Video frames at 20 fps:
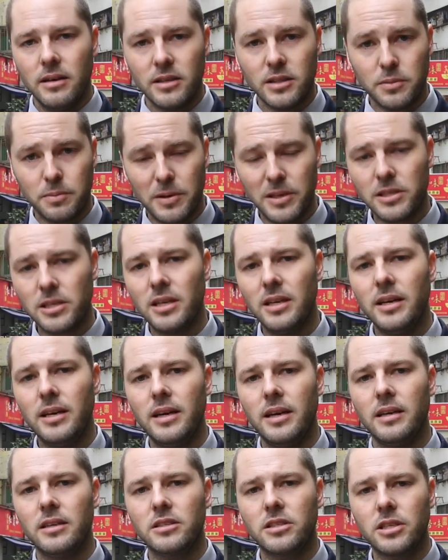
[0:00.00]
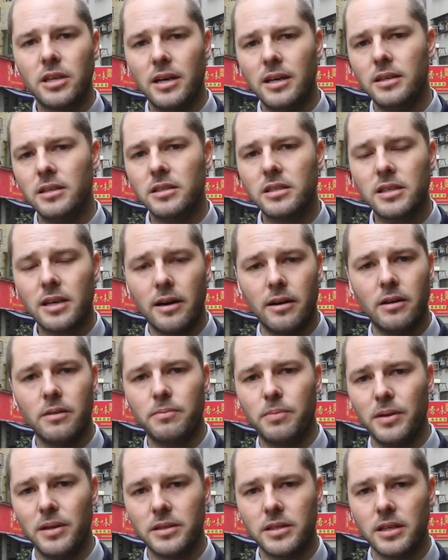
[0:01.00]
especially in China's
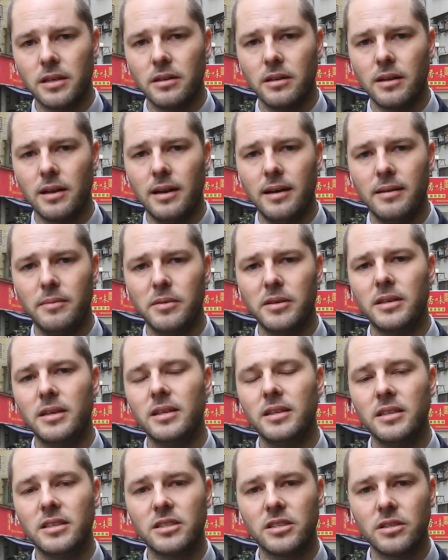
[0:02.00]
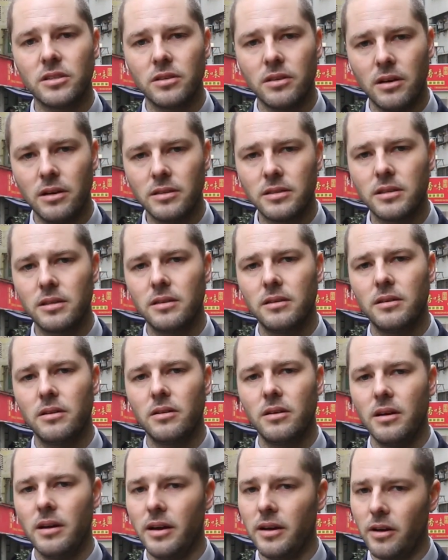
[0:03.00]
current political climate, it is not
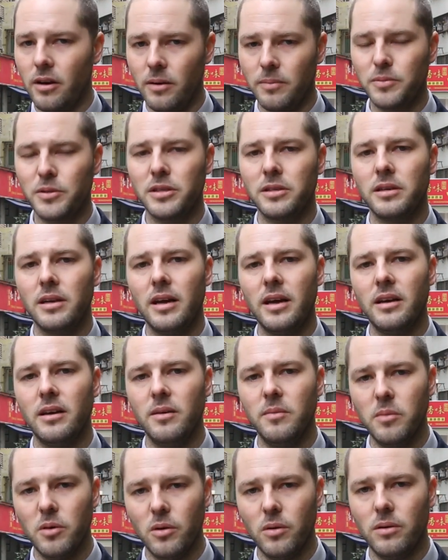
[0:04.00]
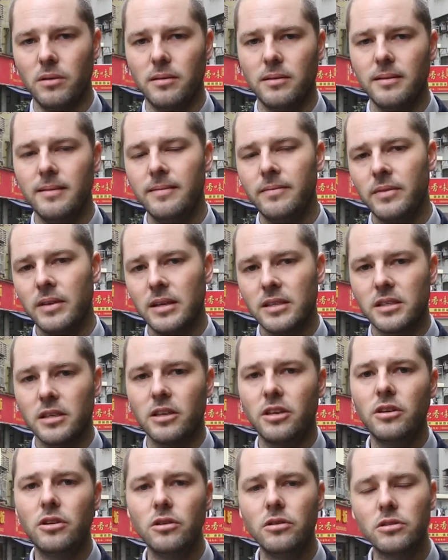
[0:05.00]
an option anymore. There's
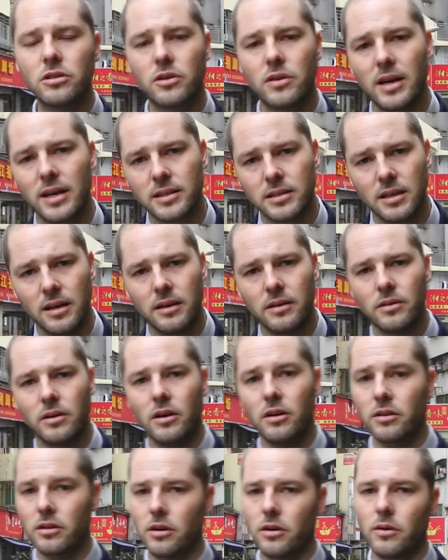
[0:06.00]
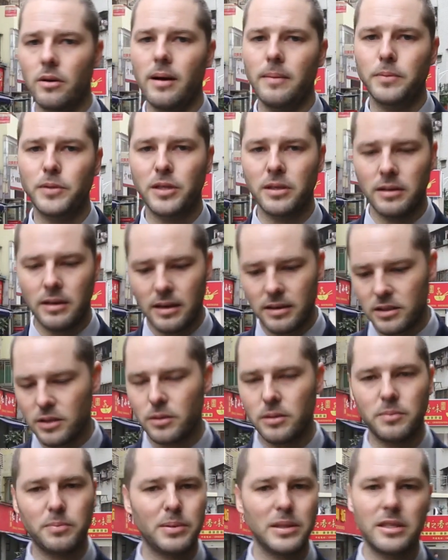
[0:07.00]
a huge crackdown on corruption and
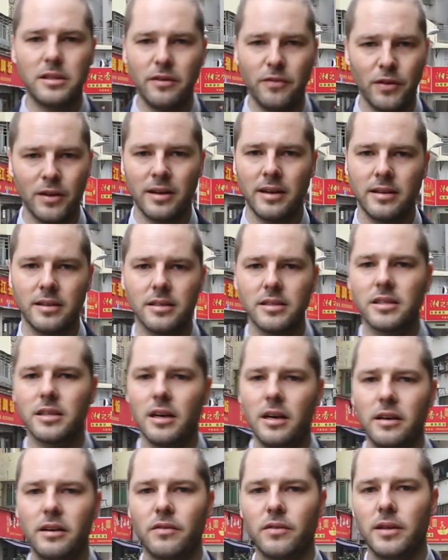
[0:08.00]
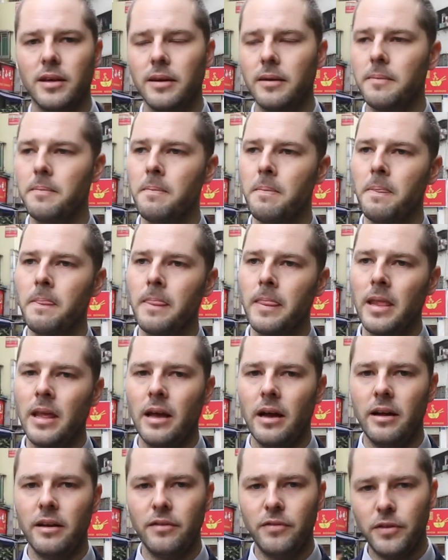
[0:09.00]
specifically this kind of thing.
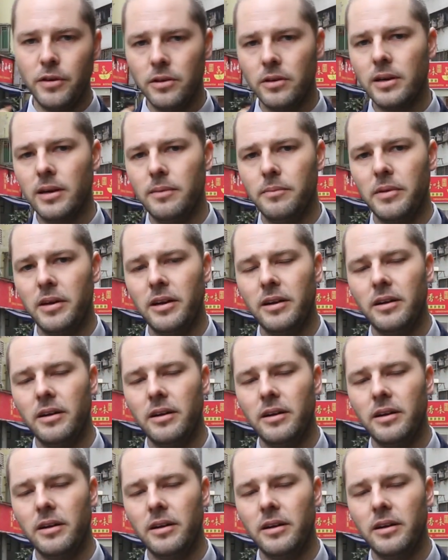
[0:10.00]
And if you come